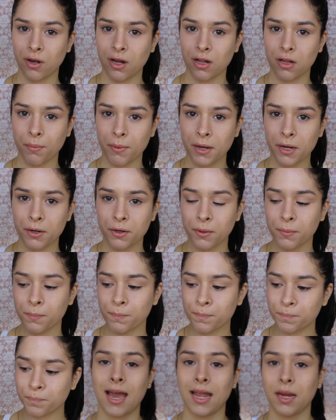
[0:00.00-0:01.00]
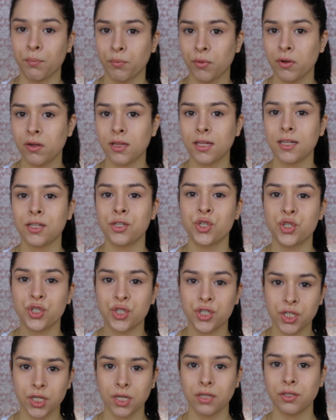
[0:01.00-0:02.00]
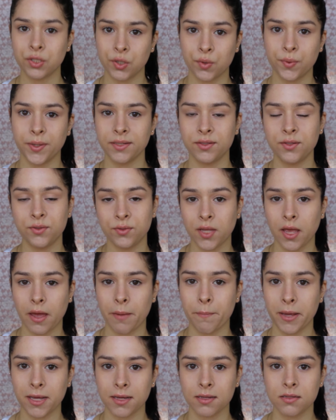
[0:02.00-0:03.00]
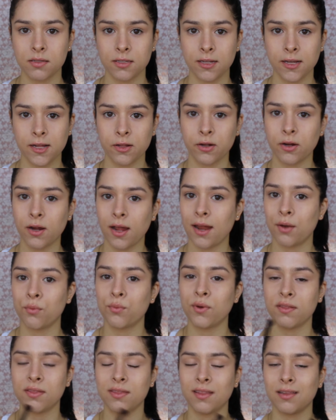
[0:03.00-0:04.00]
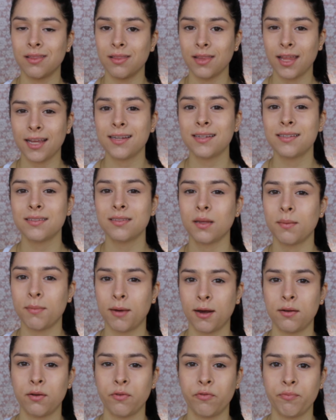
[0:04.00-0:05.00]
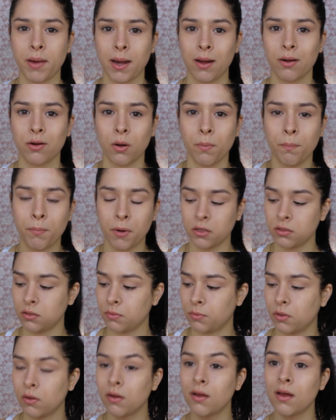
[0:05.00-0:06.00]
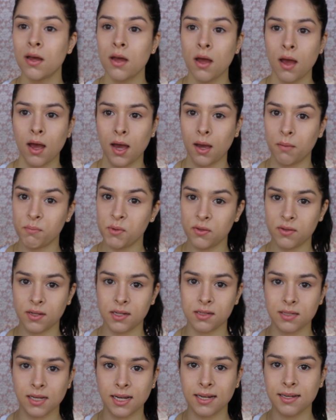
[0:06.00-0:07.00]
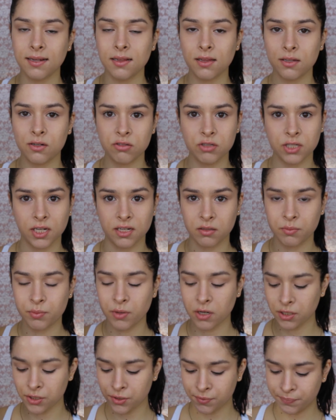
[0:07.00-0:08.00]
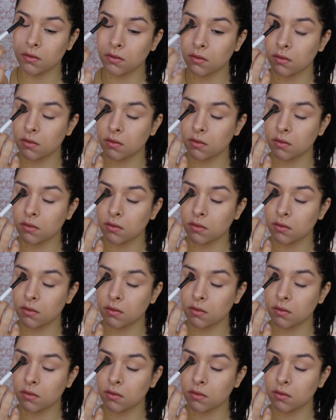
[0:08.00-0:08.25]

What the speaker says: Color Powder. I'm really just going to set my concealer and with the lightest amount of powder possible. I'm using a tiny little shader brush.